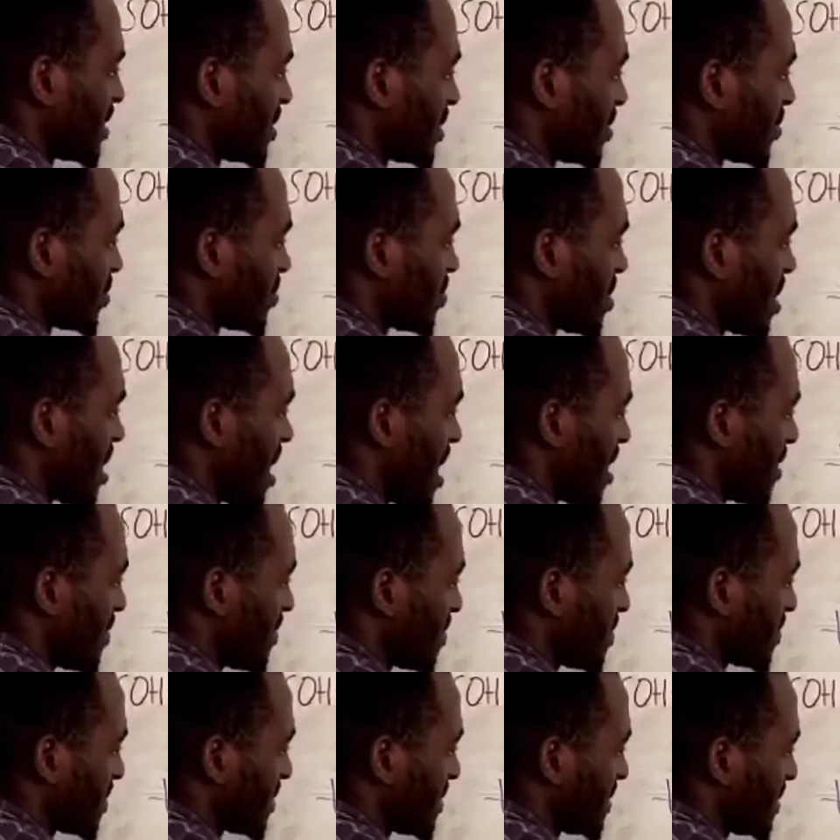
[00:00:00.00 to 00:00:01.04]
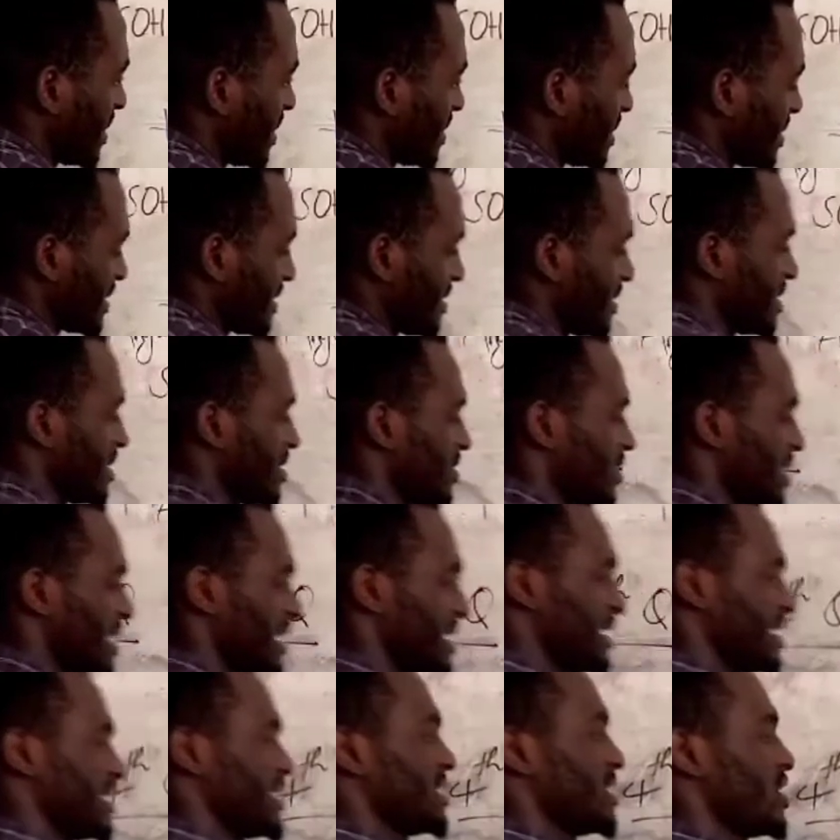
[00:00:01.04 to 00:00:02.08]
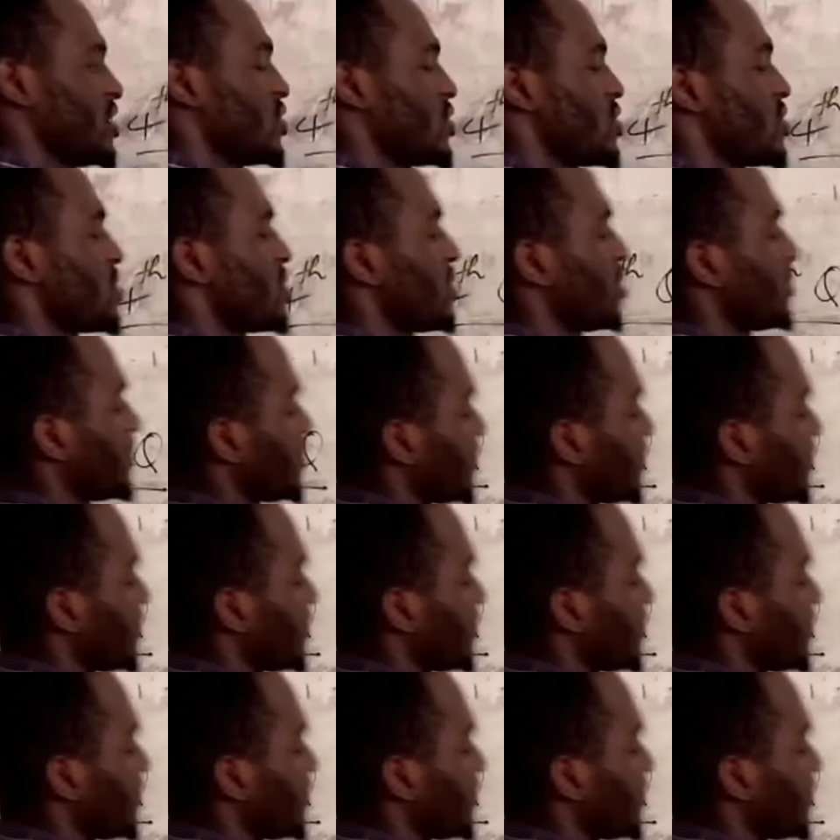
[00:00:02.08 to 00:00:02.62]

will have our center still as O.